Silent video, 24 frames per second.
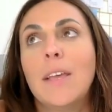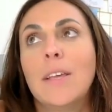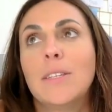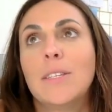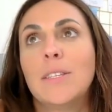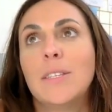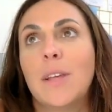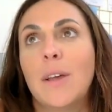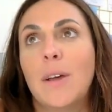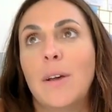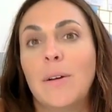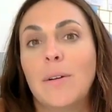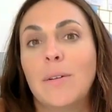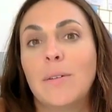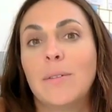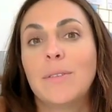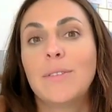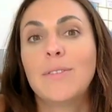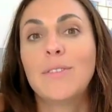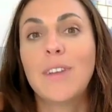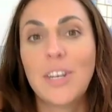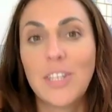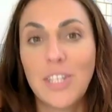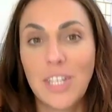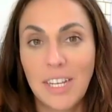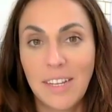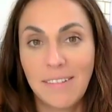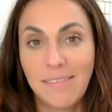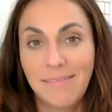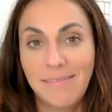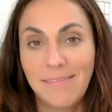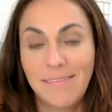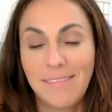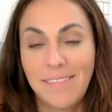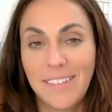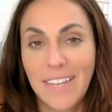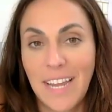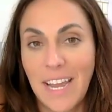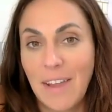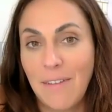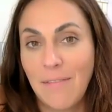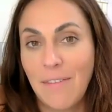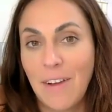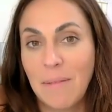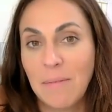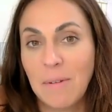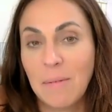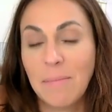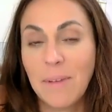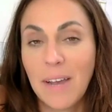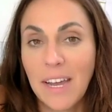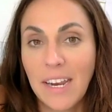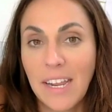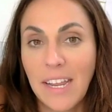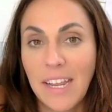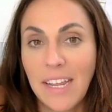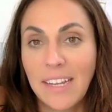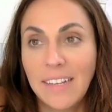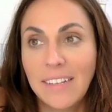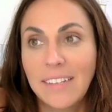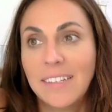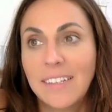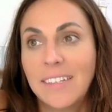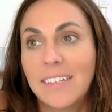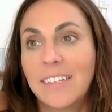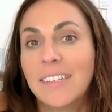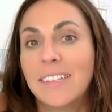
So, stretching, diaphragm and body,